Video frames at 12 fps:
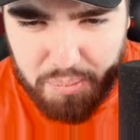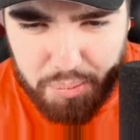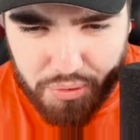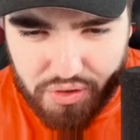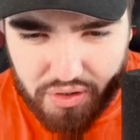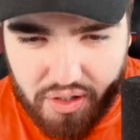
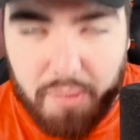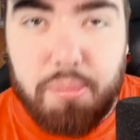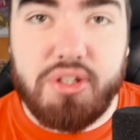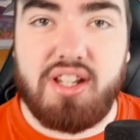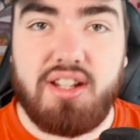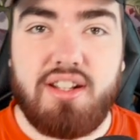But I'm
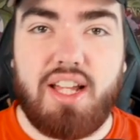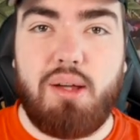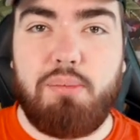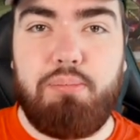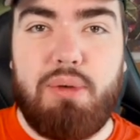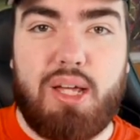buzzing like
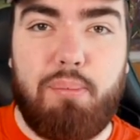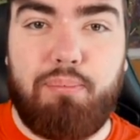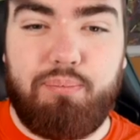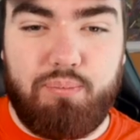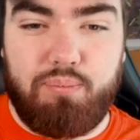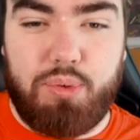a
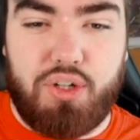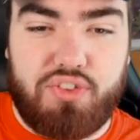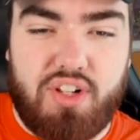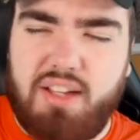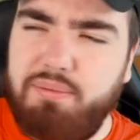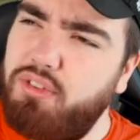
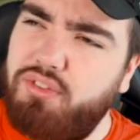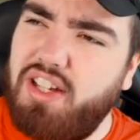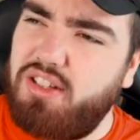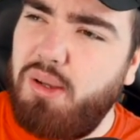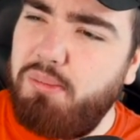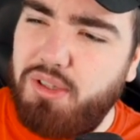butterfly.
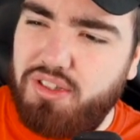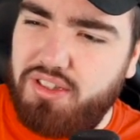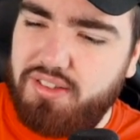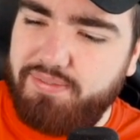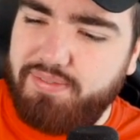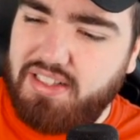Butterflies don't
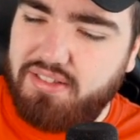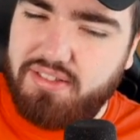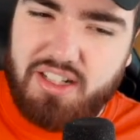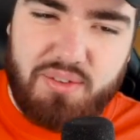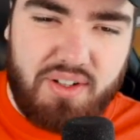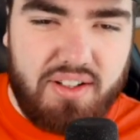buzz.
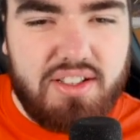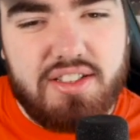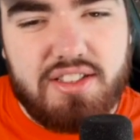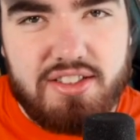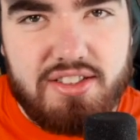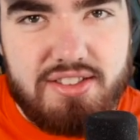Oh well,
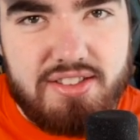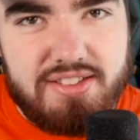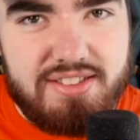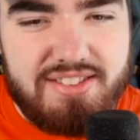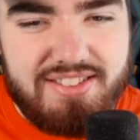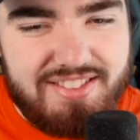
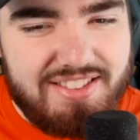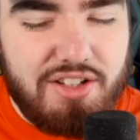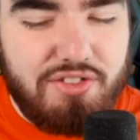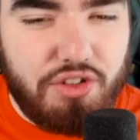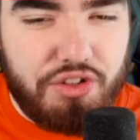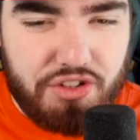
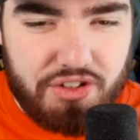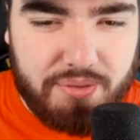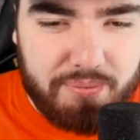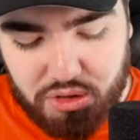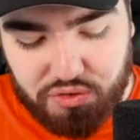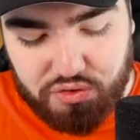they flutter.
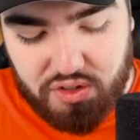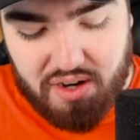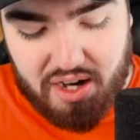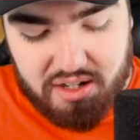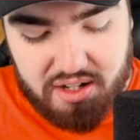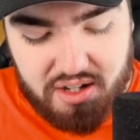Butterfree
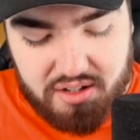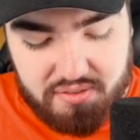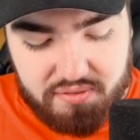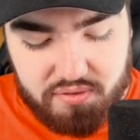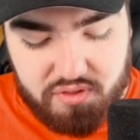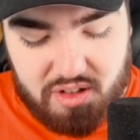right there.
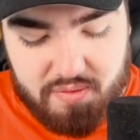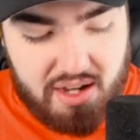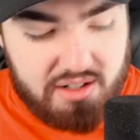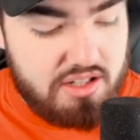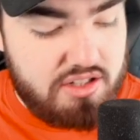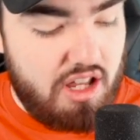
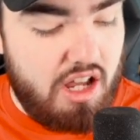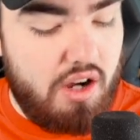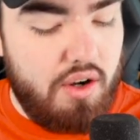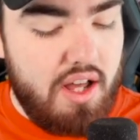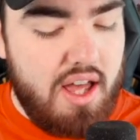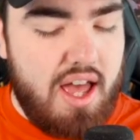VMAX, let's
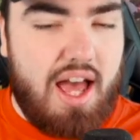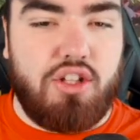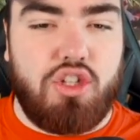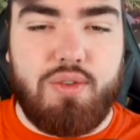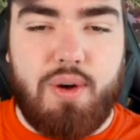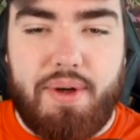go.
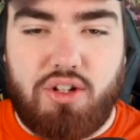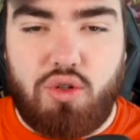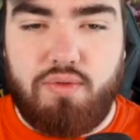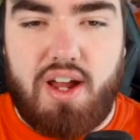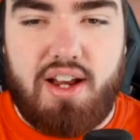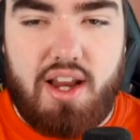And 2 more packs
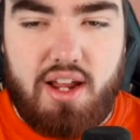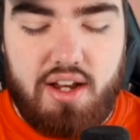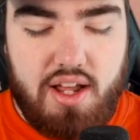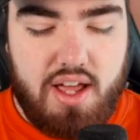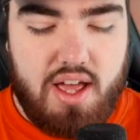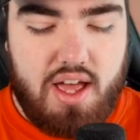
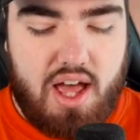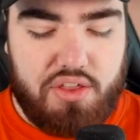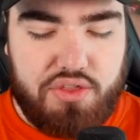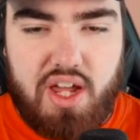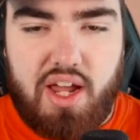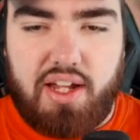remaining.
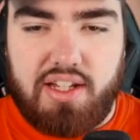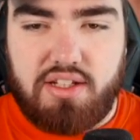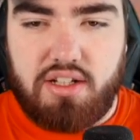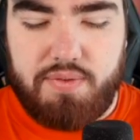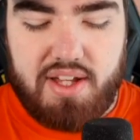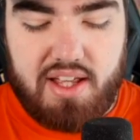I think it's
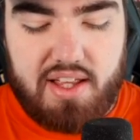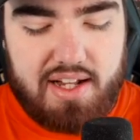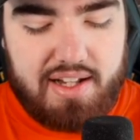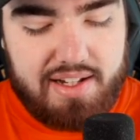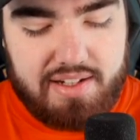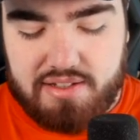gonna be
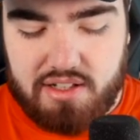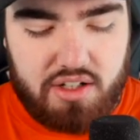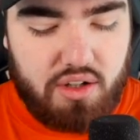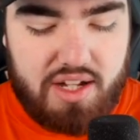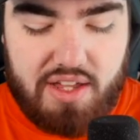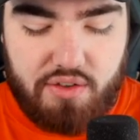at
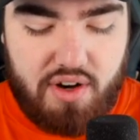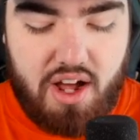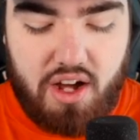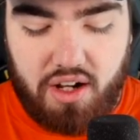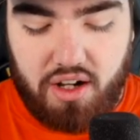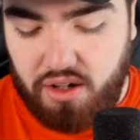least either a
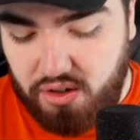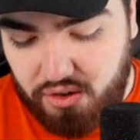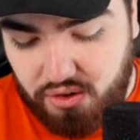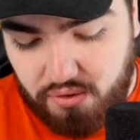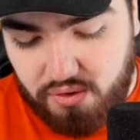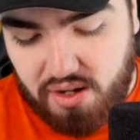
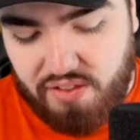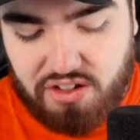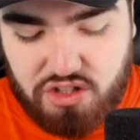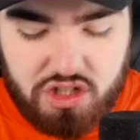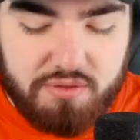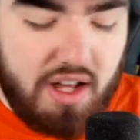hollow. I think
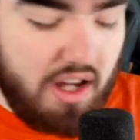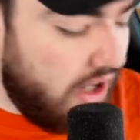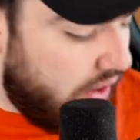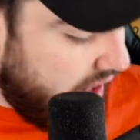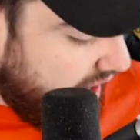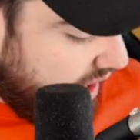it's just gonna be a
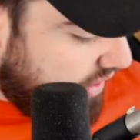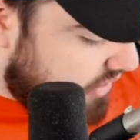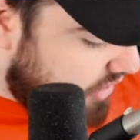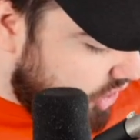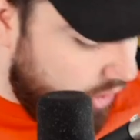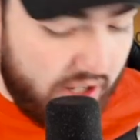hollow
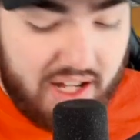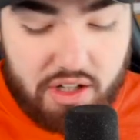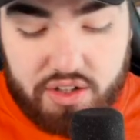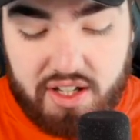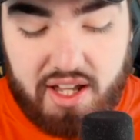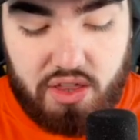now. Or we could get
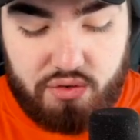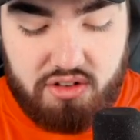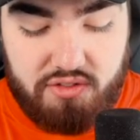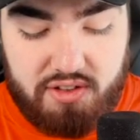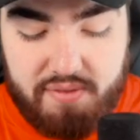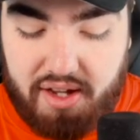lucky and get
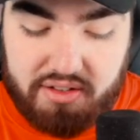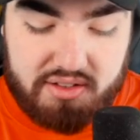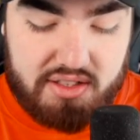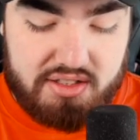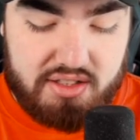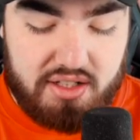3 VMAX.
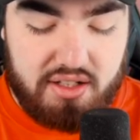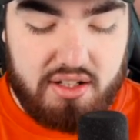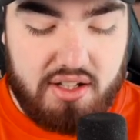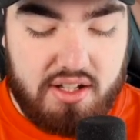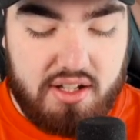Let's see.